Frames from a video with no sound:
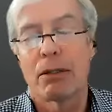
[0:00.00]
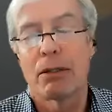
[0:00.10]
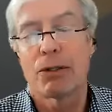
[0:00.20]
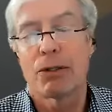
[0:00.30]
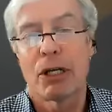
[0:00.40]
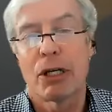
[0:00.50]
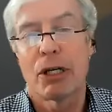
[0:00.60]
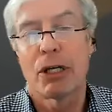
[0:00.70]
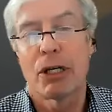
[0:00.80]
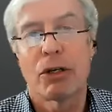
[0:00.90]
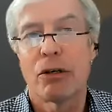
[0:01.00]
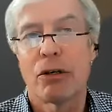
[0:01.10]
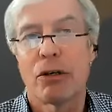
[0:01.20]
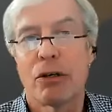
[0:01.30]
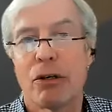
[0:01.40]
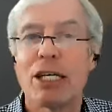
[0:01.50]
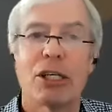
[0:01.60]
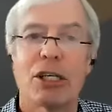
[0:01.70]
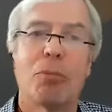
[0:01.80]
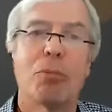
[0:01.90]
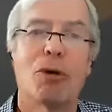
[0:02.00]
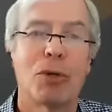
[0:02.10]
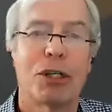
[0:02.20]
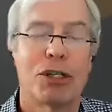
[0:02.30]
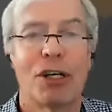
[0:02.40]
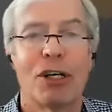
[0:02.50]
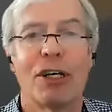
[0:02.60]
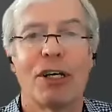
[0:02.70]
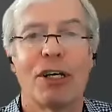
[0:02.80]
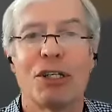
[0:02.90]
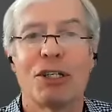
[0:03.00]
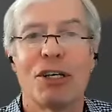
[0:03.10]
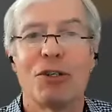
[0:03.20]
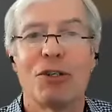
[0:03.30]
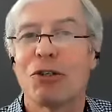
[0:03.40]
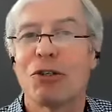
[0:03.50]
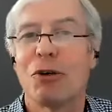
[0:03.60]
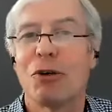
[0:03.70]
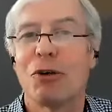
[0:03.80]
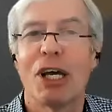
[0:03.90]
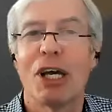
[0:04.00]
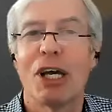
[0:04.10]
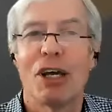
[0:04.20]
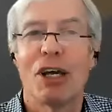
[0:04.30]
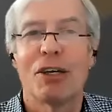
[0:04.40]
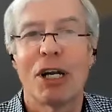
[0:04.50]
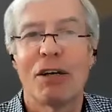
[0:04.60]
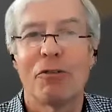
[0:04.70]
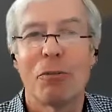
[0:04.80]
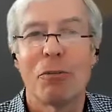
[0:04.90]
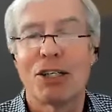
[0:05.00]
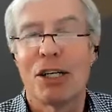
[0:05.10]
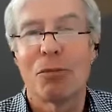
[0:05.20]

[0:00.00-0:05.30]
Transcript: there's a calculation called the magic number, which says you want to have a